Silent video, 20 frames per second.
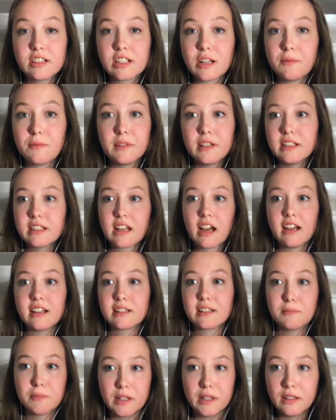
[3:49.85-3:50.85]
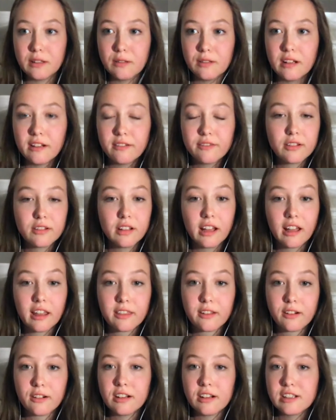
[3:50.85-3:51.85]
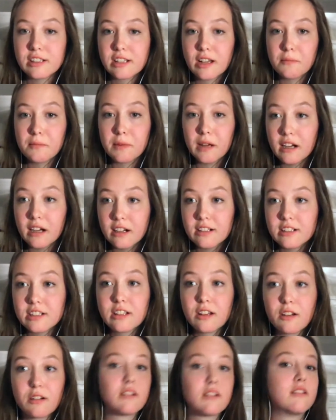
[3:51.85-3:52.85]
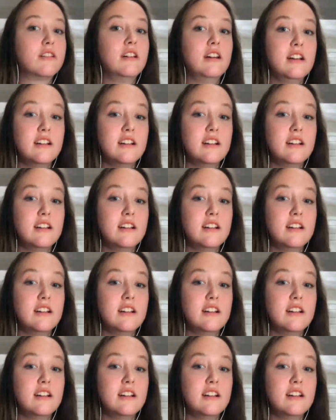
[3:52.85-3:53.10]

Some of these guys have been doing it for 30 some years, so